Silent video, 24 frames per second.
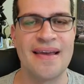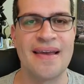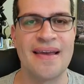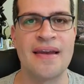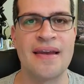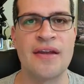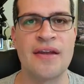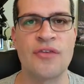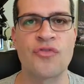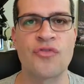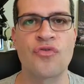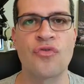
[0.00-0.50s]

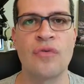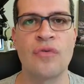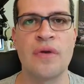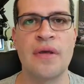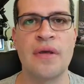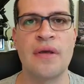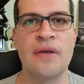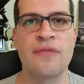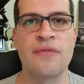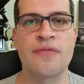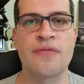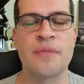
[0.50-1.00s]
And I
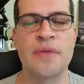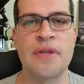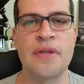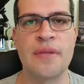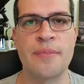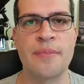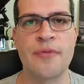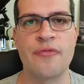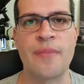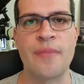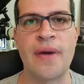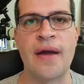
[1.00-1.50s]
truly, from the
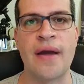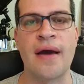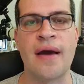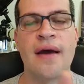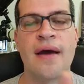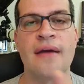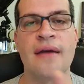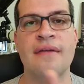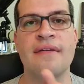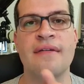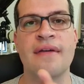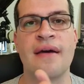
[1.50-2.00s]
deep of my
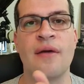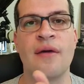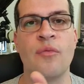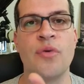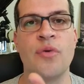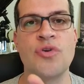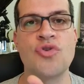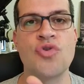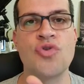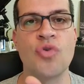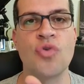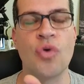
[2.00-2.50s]
heart, I
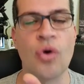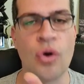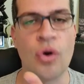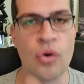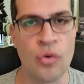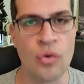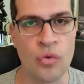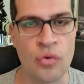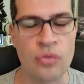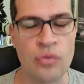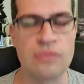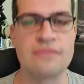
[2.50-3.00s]
wish you
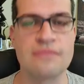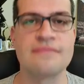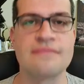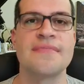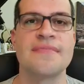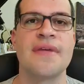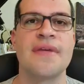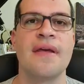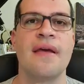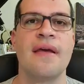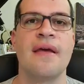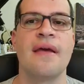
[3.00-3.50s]
all
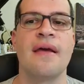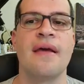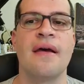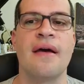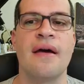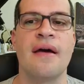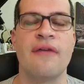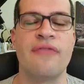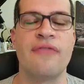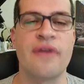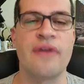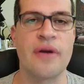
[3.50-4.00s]

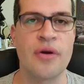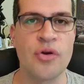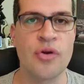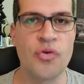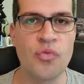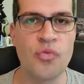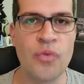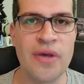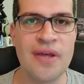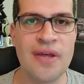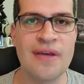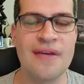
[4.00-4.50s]
a very good
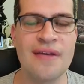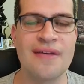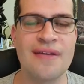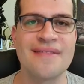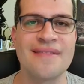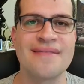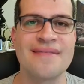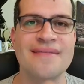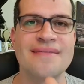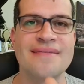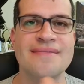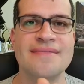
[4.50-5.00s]
week,
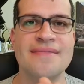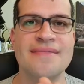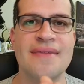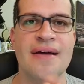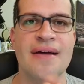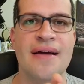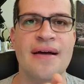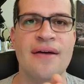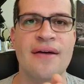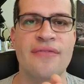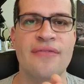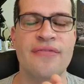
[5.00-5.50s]

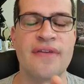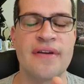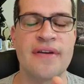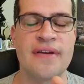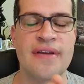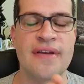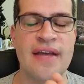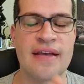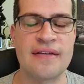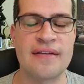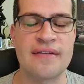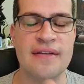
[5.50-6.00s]
a
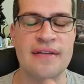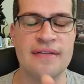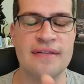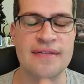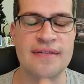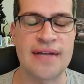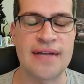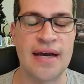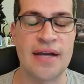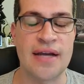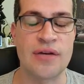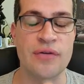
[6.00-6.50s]
fantastic
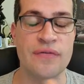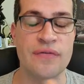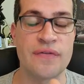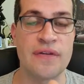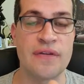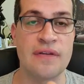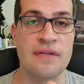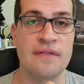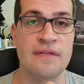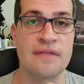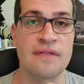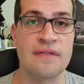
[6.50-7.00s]
start of
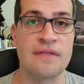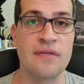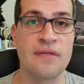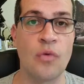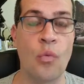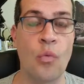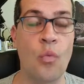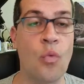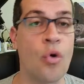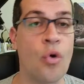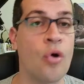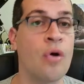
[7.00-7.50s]
this
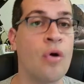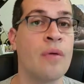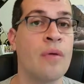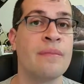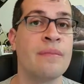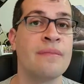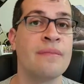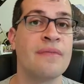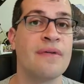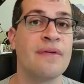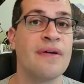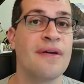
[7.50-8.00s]

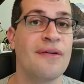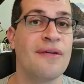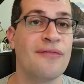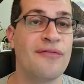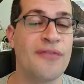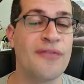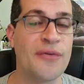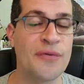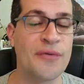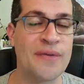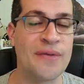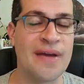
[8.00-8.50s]
warm
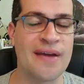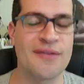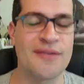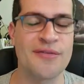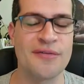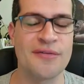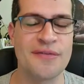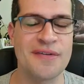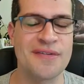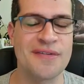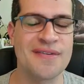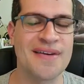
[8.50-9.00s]
few days
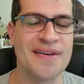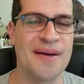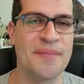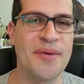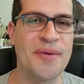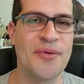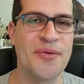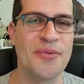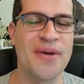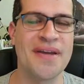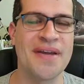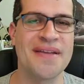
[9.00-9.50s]
of this
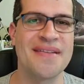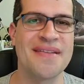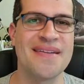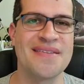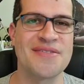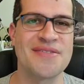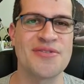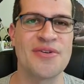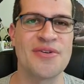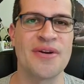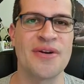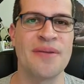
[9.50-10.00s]
coming week
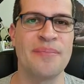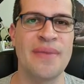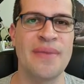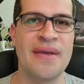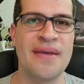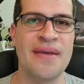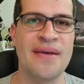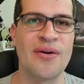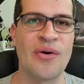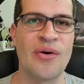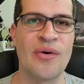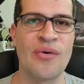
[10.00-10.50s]
that's going to
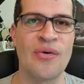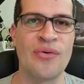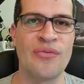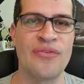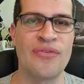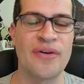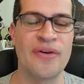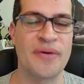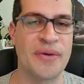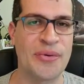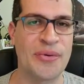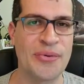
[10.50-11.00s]
be all
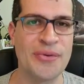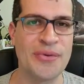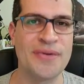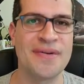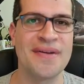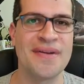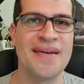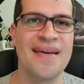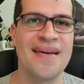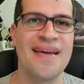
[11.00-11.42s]
very good.